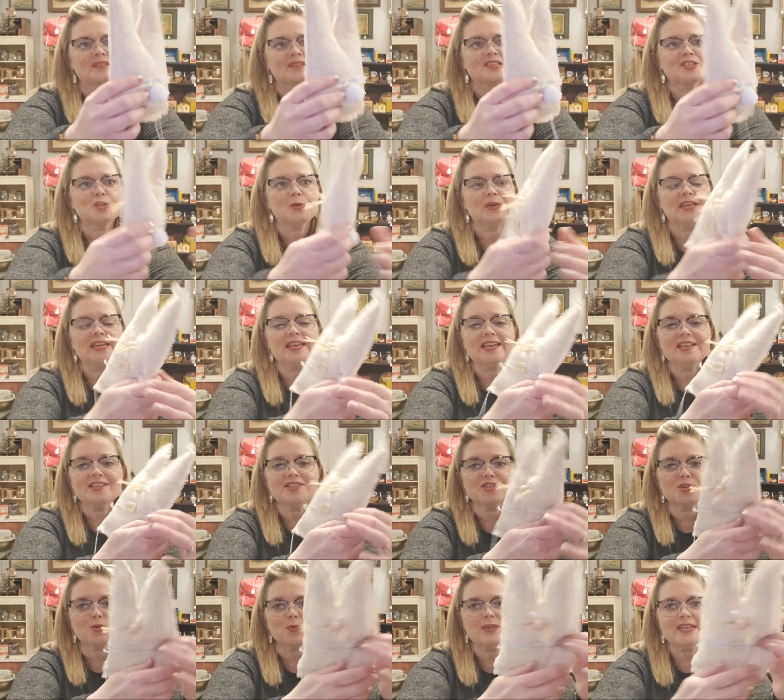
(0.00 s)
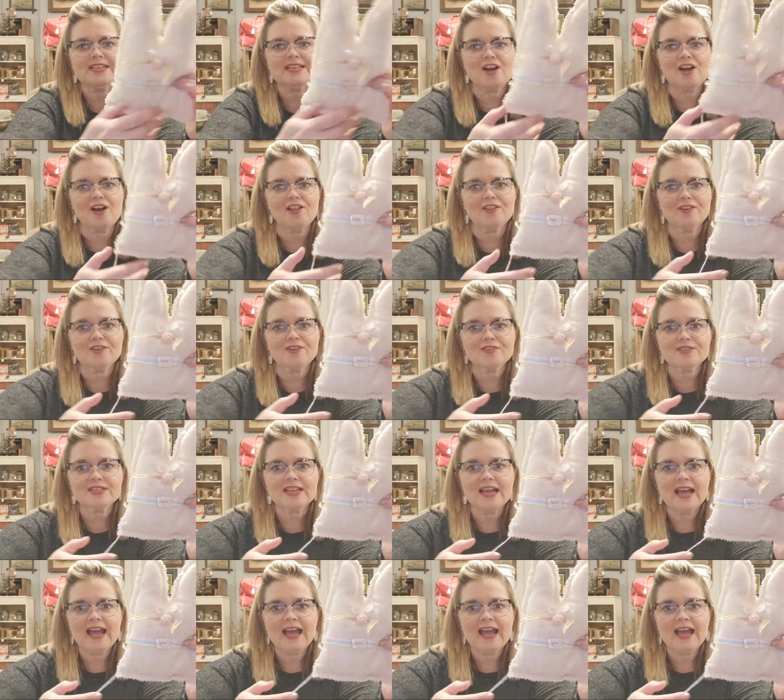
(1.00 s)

So he is $3